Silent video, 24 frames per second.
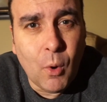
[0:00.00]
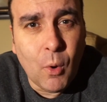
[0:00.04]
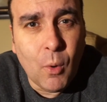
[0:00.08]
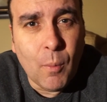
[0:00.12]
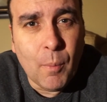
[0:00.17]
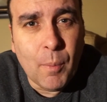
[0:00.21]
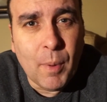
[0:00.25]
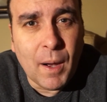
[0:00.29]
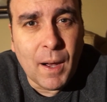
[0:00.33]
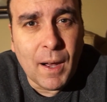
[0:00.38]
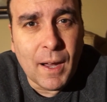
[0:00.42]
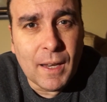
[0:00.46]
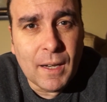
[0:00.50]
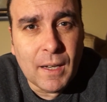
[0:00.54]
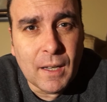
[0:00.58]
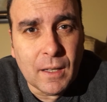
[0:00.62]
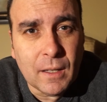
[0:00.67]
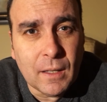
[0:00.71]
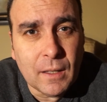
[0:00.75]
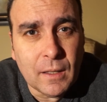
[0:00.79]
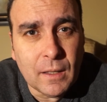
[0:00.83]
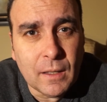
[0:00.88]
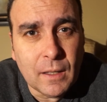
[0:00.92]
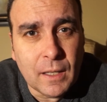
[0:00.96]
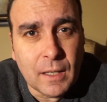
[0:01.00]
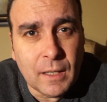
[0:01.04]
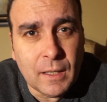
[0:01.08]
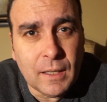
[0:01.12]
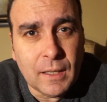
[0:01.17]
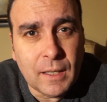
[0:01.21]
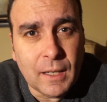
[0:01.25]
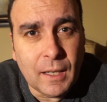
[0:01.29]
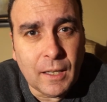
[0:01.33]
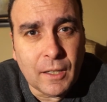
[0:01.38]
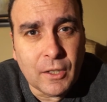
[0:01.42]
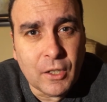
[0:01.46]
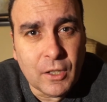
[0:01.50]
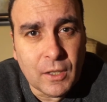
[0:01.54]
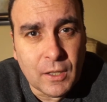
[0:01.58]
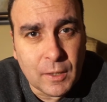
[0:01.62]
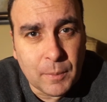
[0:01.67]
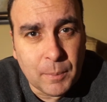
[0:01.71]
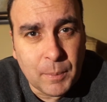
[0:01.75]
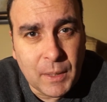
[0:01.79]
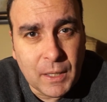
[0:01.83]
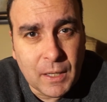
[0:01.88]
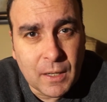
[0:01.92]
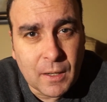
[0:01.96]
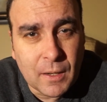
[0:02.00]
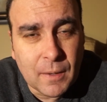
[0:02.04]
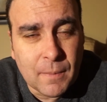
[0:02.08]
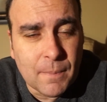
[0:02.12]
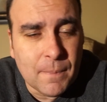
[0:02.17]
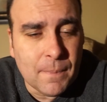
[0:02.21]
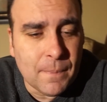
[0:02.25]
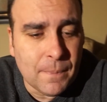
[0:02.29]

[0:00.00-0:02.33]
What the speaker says: HomePod intelligent speaker.